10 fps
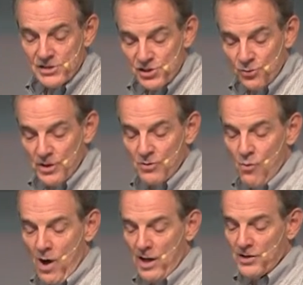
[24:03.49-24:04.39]
Do it
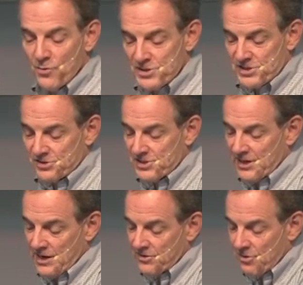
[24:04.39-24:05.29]
while you are still
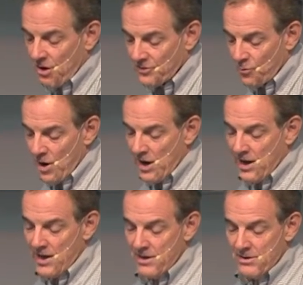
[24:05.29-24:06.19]
together on the
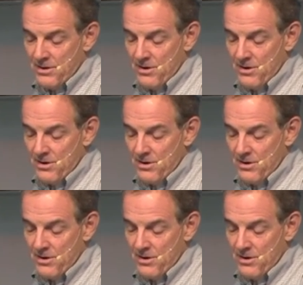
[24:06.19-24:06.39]
way,